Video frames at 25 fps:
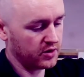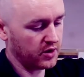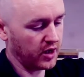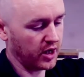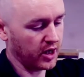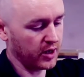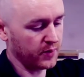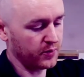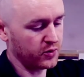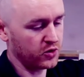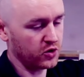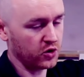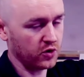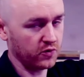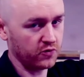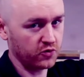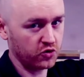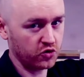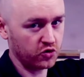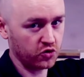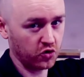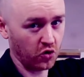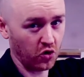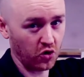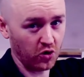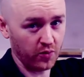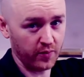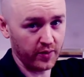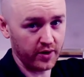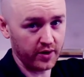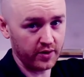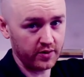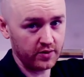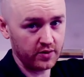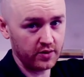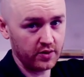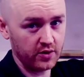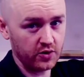types of
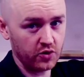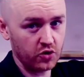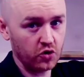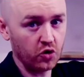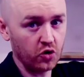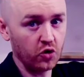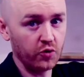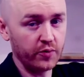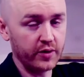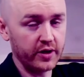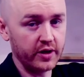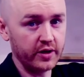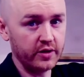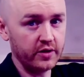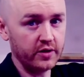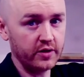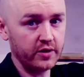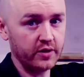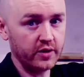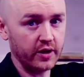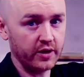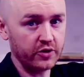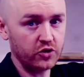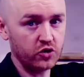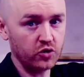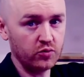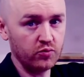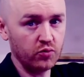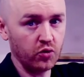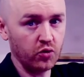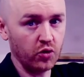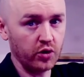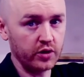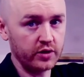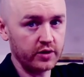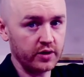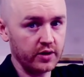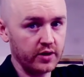trauma come in at some
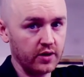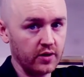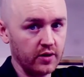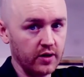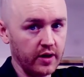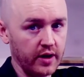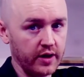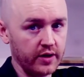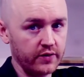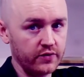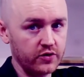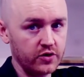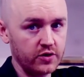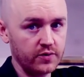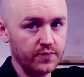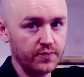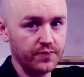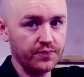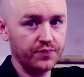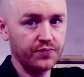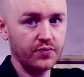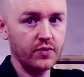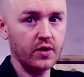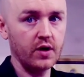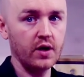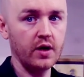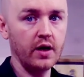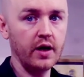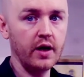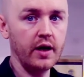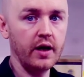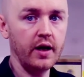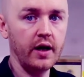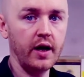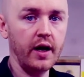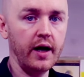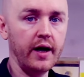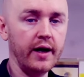point in our lives.
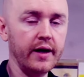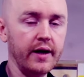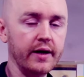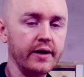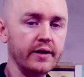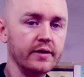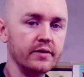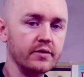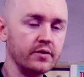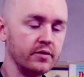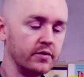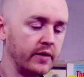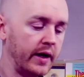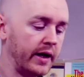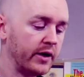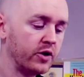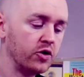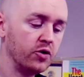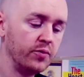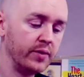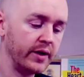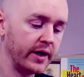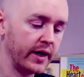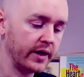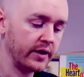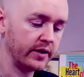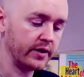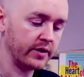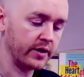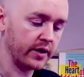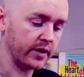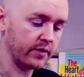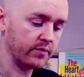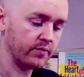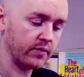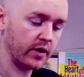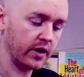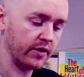And that could be
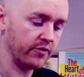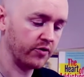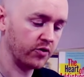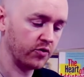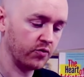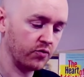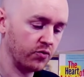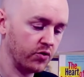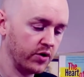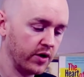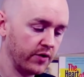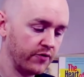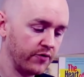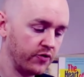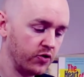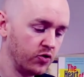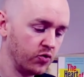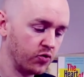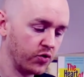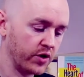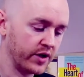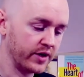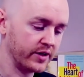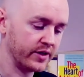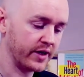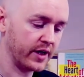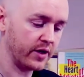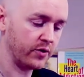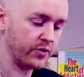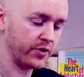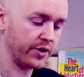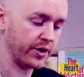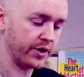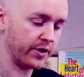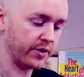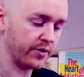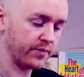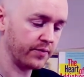anything. I have a, a few written down
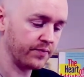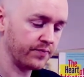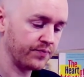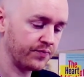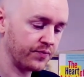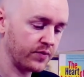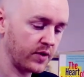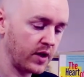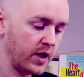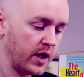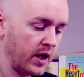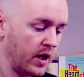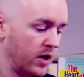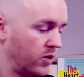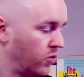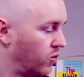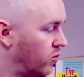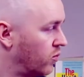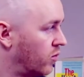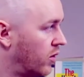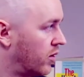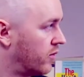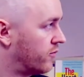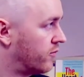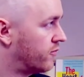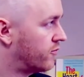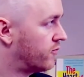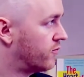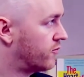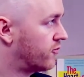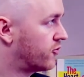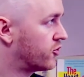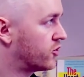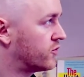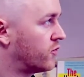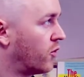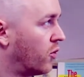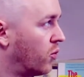here.
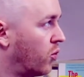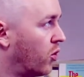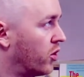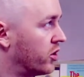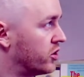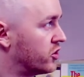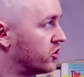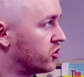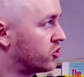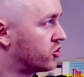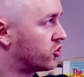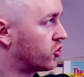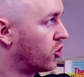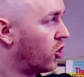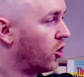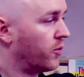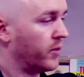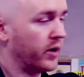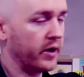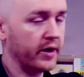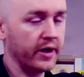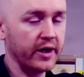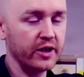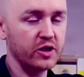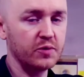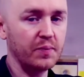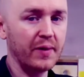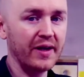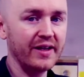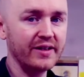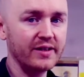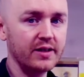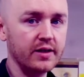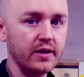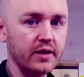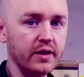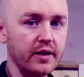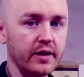First of all, what is a trauma? It's
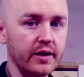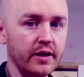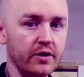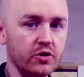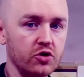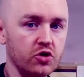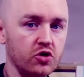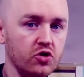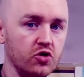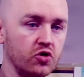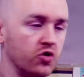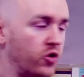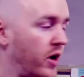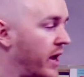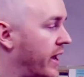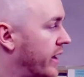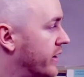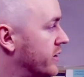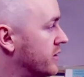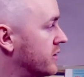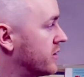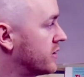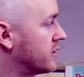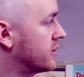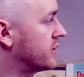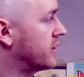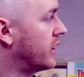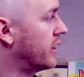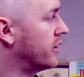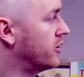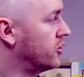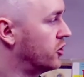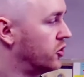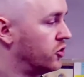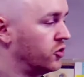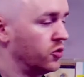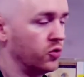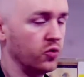basically a stress that
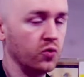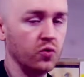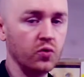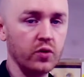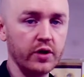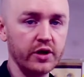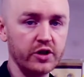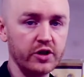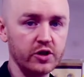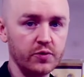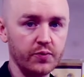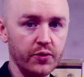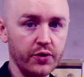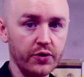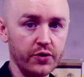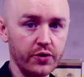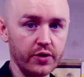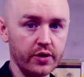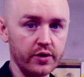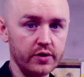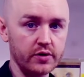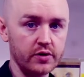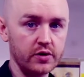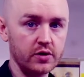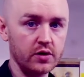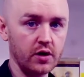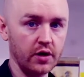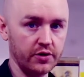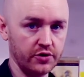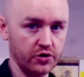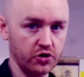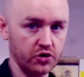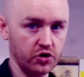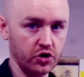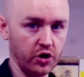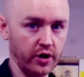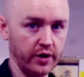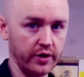you experience as
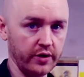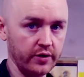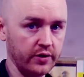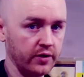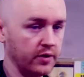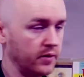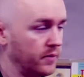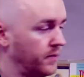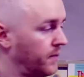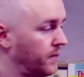a child,